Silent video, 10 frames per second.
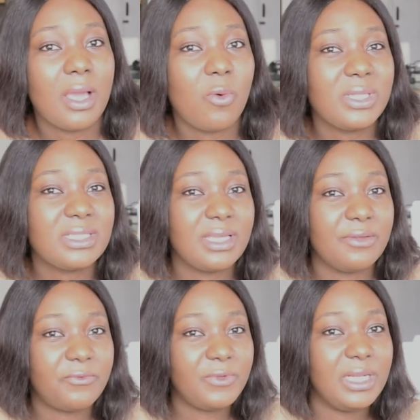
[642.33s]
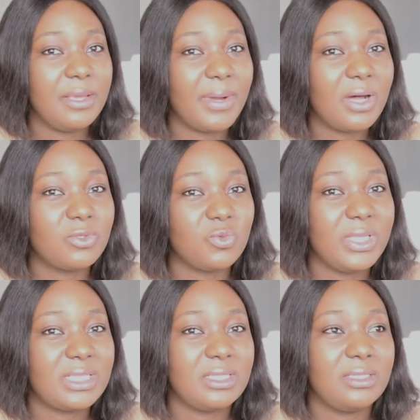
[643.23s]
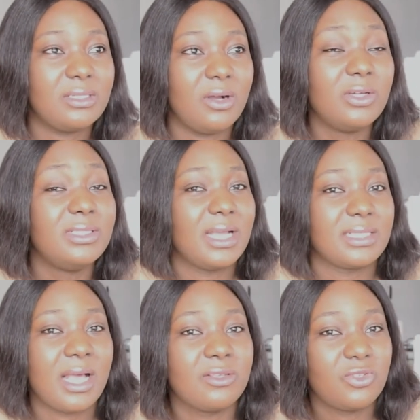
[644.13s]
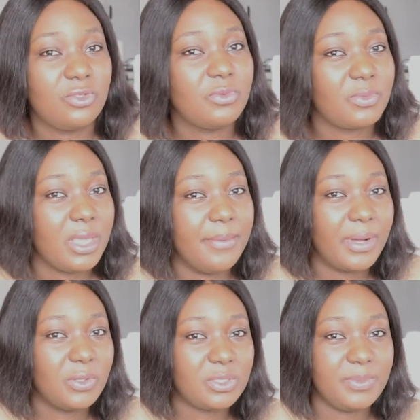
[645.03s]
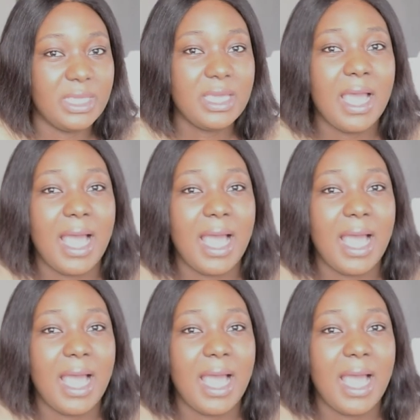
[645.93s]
what they feel about what others assume about me.